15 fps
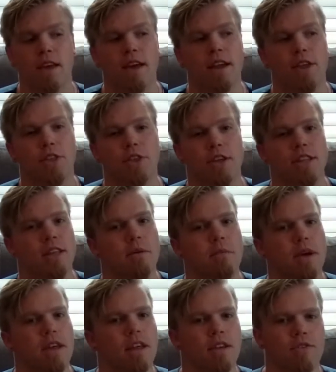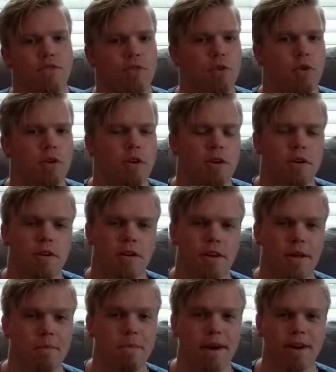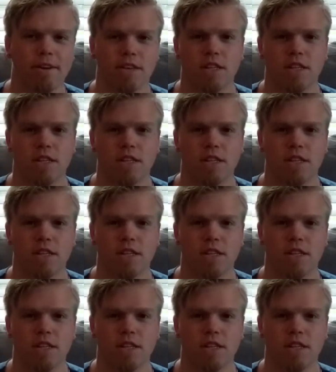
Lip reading: and I think that made it for a better